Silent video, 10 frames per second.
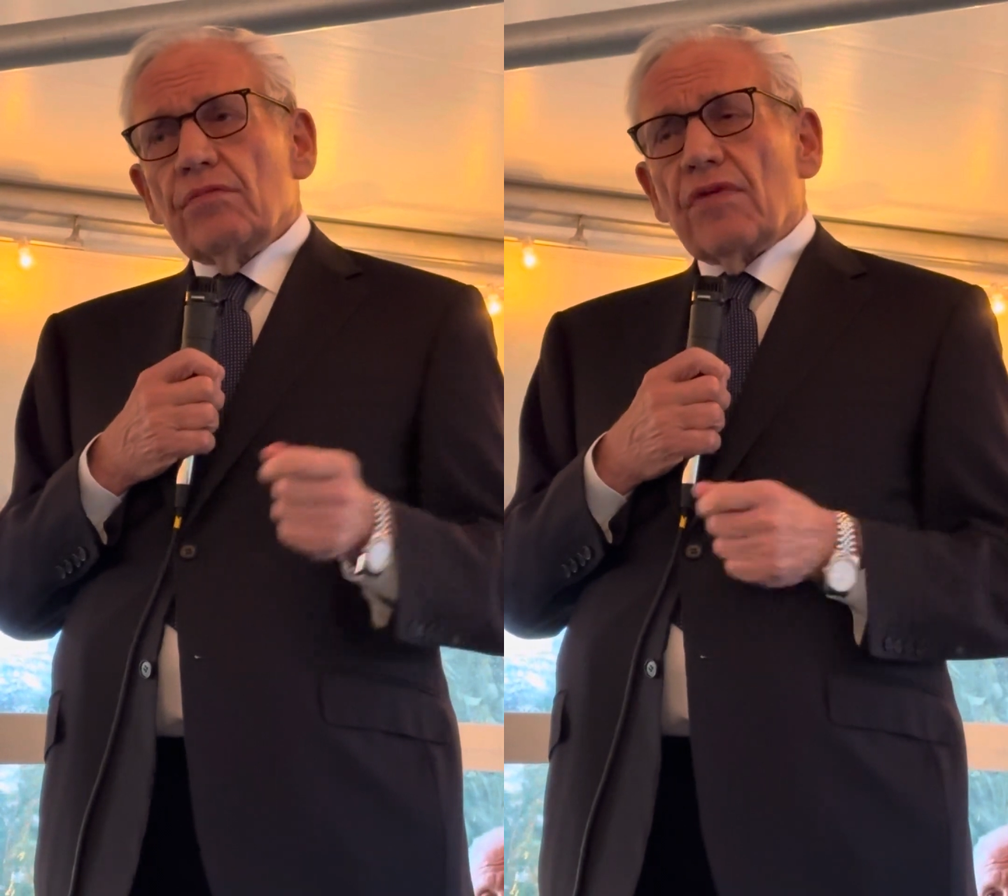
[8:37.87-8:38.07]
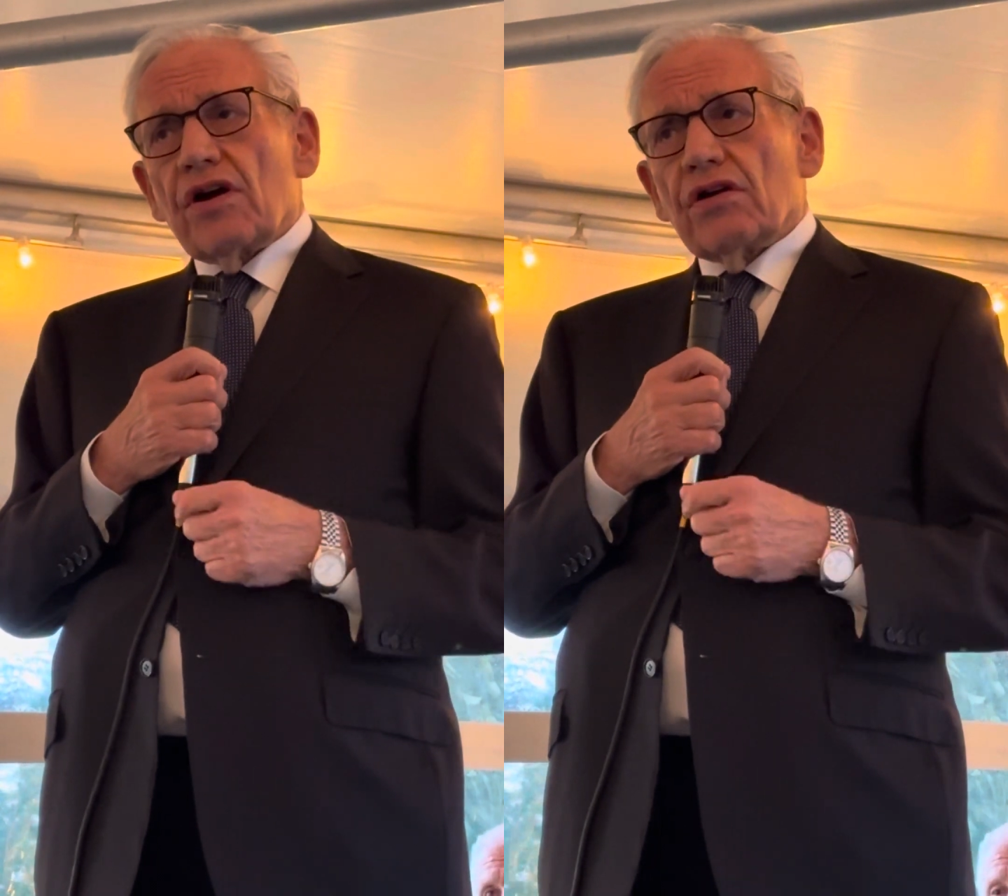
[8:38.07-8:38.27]

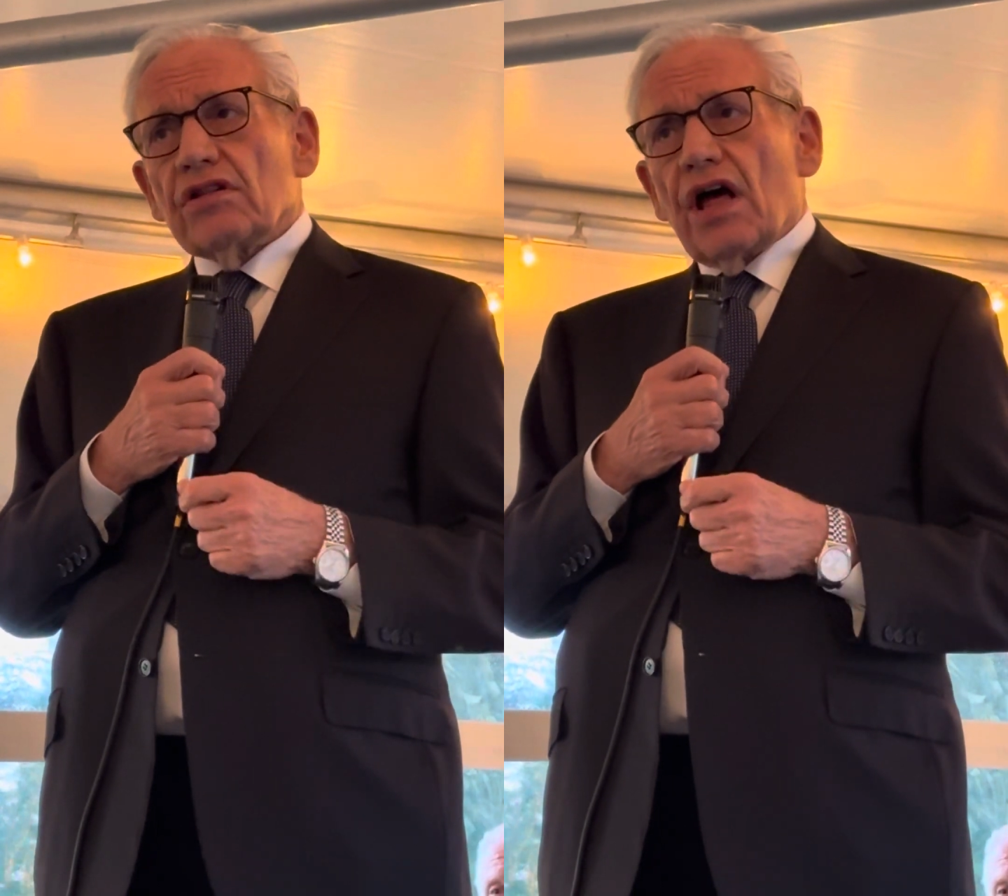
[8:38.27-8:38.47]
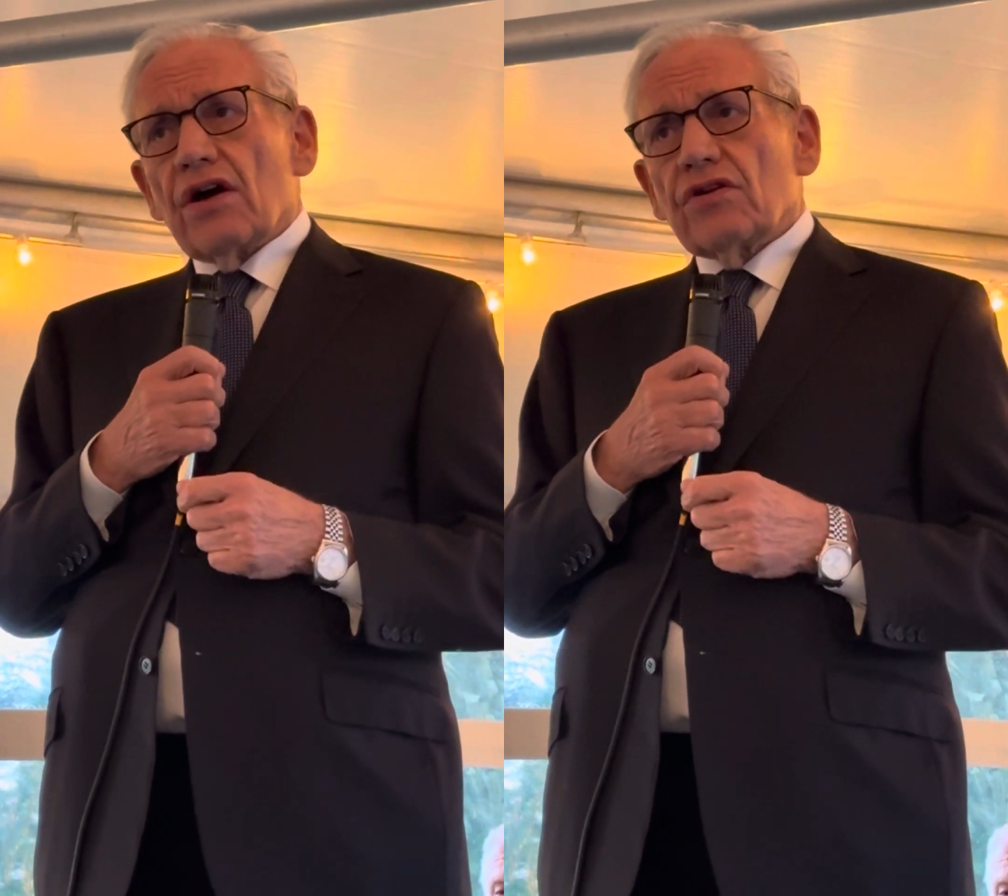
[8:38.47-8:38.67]

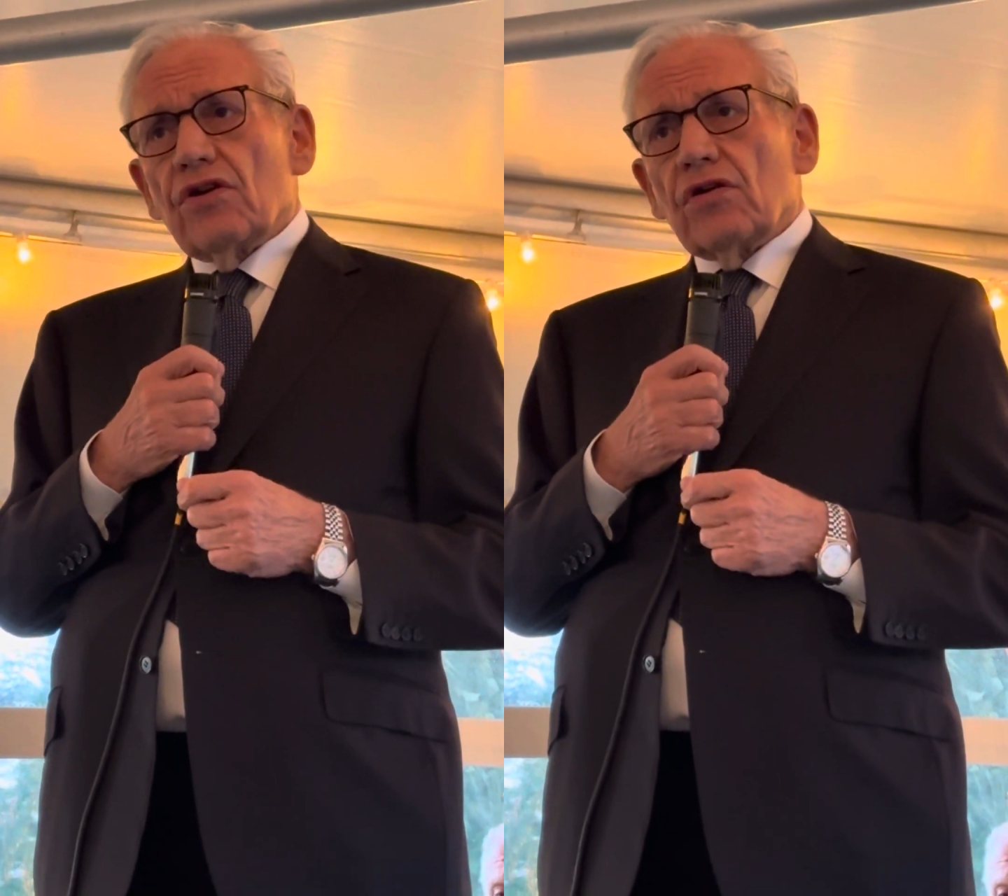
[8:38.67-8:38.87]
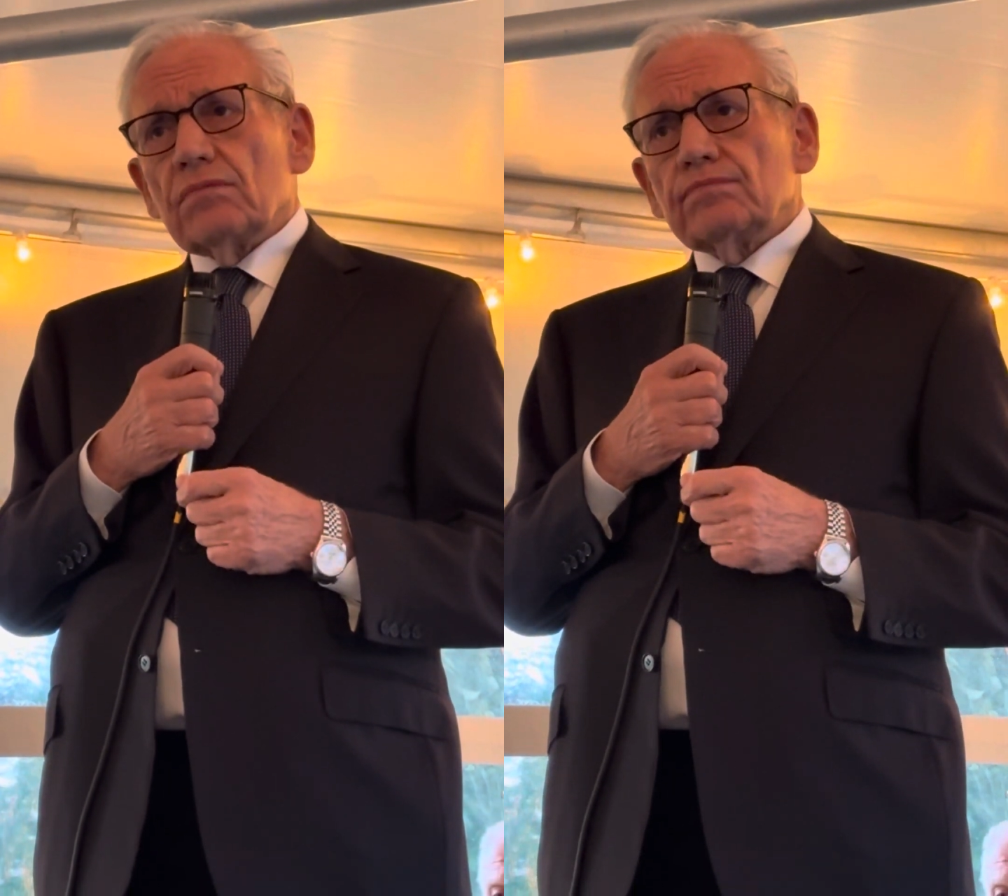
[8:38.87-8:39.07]

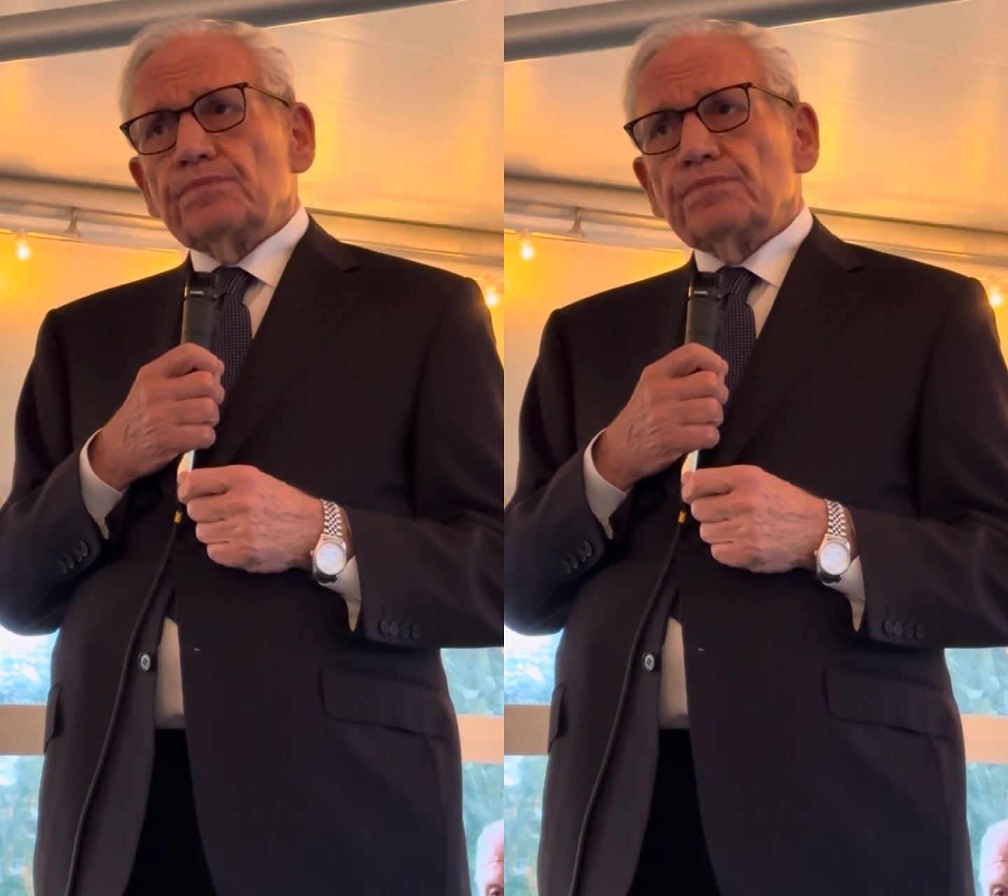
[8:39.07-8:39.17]
Mar-a-Lago.